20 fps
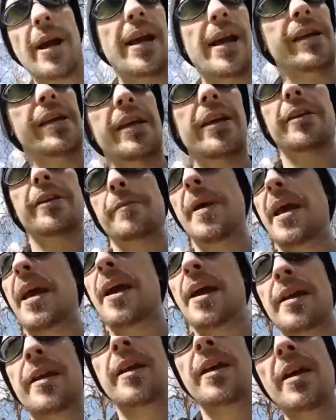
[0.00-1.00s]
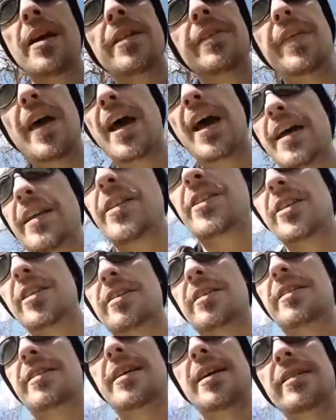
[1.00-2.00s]
right here, man. That
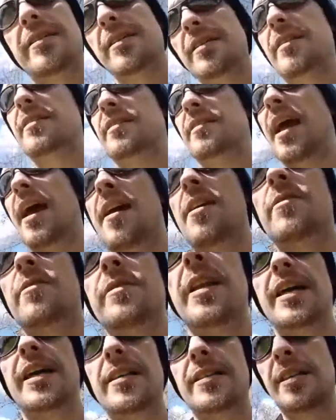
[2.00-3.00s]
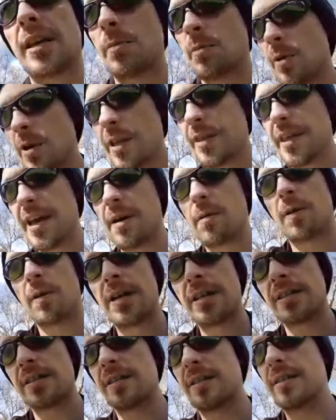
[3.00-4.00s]
just doesn't sound like someone that
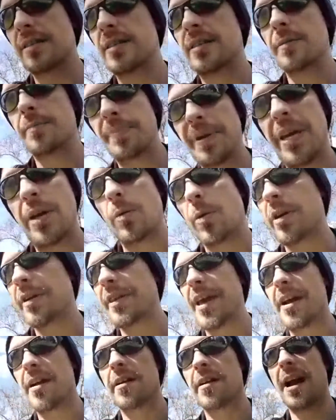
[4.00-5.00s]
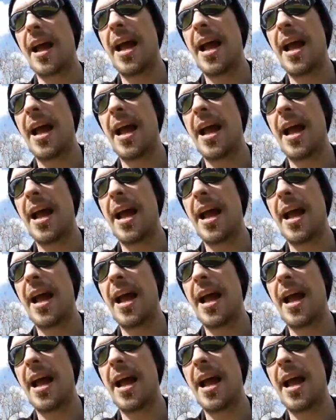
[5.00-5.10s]
wants to be where they are